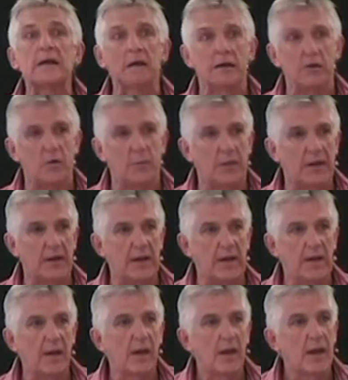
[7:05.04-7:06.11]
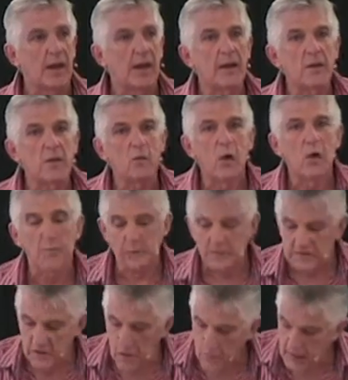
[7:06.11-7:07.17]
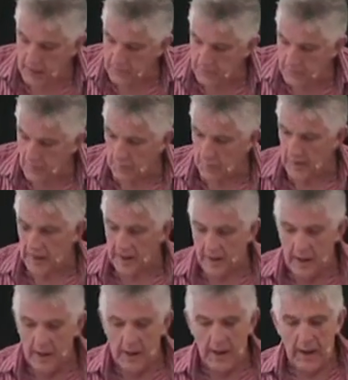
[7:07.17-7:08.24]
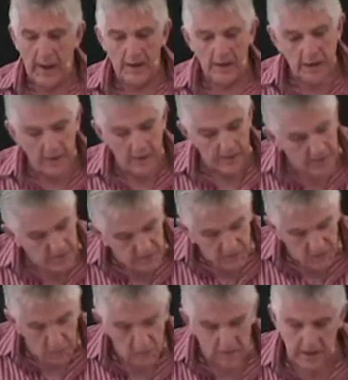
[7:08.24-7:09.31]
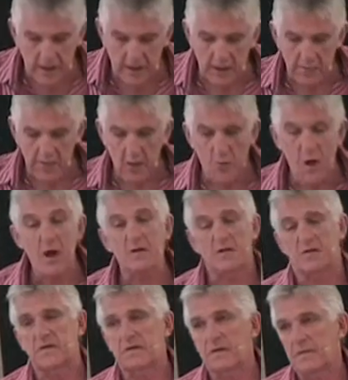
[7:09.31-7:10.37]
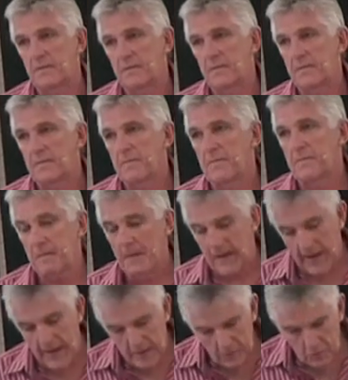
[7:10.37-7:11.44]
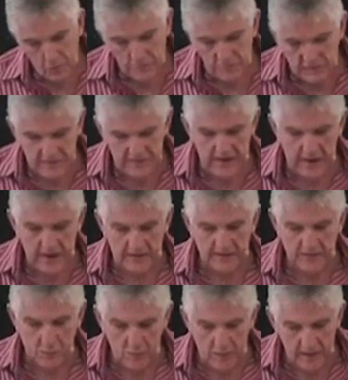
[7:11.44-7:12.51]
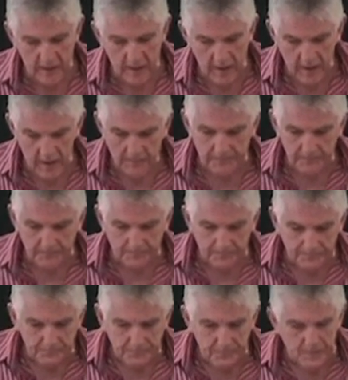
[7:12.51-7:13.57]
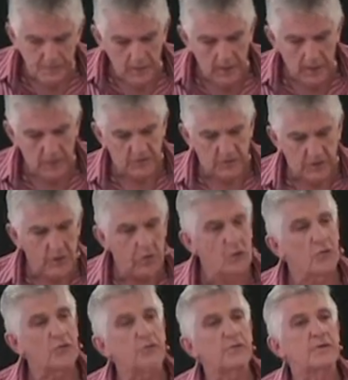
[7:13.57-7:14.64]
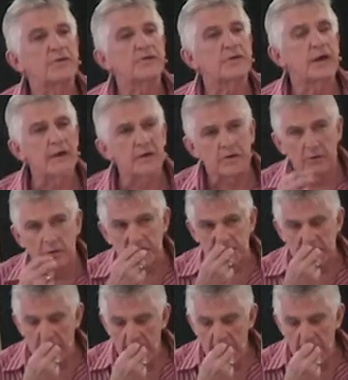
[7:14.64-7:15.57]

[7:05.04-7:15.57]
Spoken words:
a little bit here and it won't be so heavy on me. And that's just what the enemy wants. And of course he starts to win. And so the author is saying to us